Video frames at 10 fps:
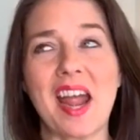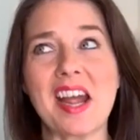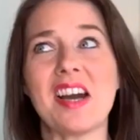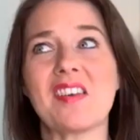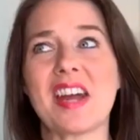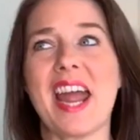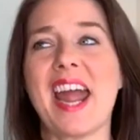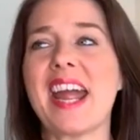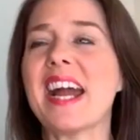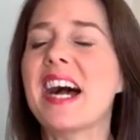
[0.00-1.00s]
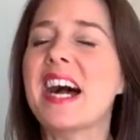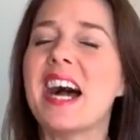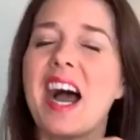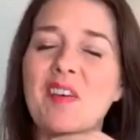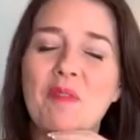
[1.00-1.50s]
Like, okay,
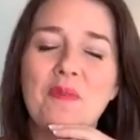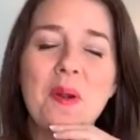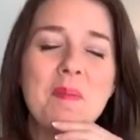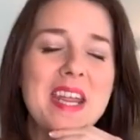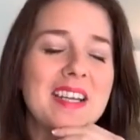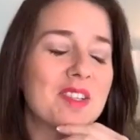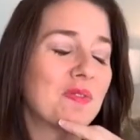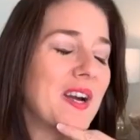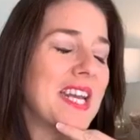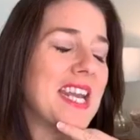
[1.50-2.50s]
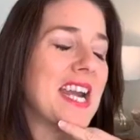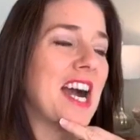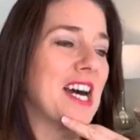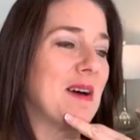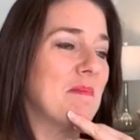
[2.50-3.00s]
for me, it's
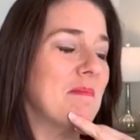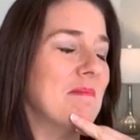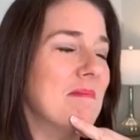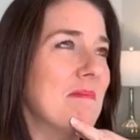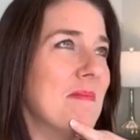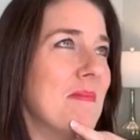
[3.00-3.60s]
funny. Um,